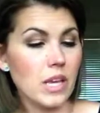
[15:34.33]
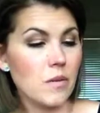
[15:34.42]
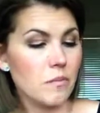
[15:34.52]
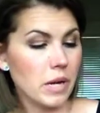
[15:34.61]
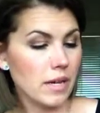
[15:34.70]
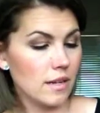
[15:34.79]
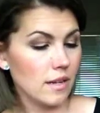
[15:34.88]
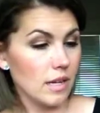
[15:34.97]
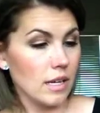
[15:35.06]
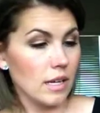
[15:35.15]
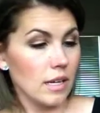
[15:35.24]
But
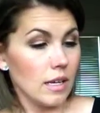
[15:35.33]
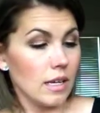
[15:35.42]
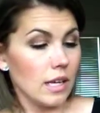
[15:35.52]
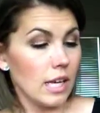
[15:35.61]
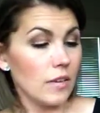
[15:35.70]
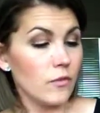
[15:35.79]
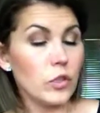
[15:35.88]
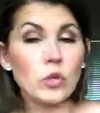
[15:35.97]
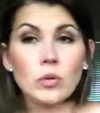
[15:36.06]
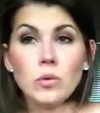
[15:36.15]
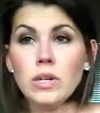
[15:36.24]
if
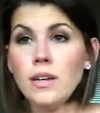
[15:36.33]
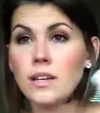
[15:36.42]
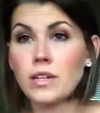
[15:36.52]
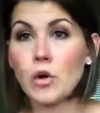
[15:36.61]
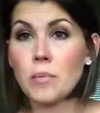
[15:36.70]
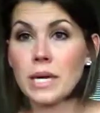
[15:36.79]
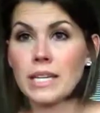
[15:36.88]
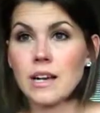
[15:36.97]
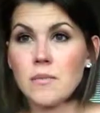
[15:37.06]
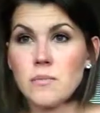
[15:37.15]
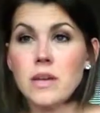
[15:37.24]
you go pick it
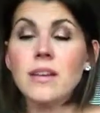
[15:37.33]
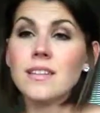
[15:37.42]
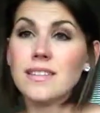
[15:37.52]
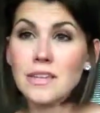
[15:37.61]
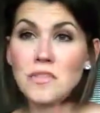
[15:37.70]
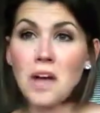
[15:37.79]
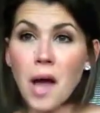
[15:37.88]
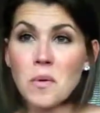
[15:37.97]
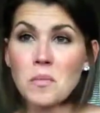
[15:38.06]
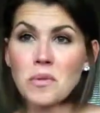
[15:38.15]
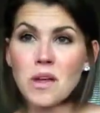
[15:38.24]
up, leave a
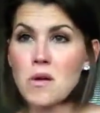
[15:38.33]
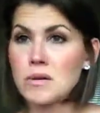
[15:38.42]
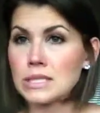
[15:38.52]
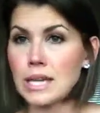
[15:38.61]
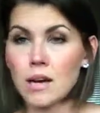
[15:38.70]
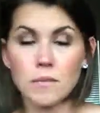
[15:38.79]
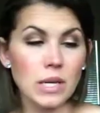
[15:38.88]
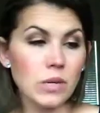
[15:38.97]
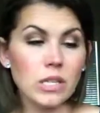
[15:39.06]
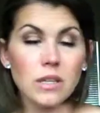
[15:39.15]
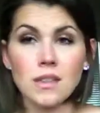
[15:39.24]
comment below and tell me
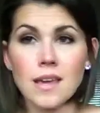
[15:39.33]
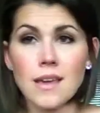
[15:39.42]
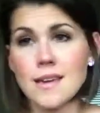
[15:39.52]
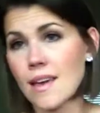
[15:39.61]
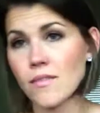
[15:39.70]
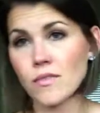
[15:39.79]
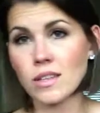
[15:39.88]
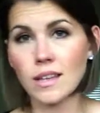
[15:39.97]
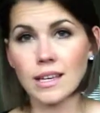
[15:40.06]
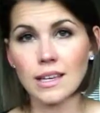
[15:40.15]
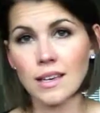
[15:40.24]
what you think. If you
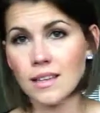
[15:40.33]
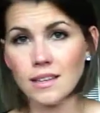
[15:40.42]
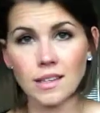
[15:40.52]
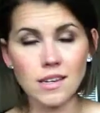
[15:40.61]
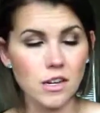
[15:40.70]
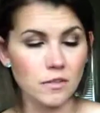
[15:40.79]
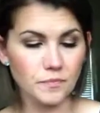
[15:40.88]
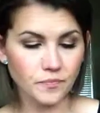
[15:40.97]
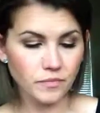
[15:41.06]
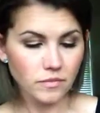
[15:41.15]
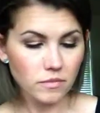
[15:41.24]
like it, you know,
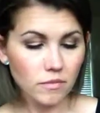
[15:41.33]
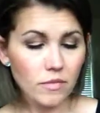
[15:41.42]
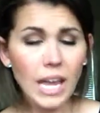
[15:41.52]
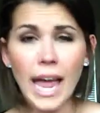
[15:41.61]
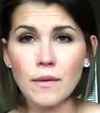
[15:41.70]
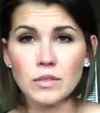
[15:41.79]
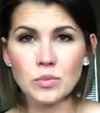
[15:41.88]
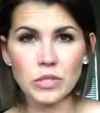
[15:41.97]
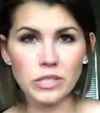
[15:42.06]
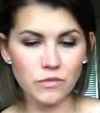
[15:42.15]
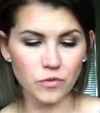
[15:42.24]
how it's
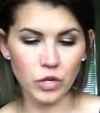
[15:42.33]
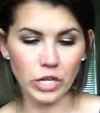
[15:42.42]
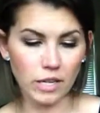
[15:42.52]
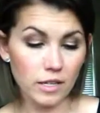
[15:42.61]
working for you.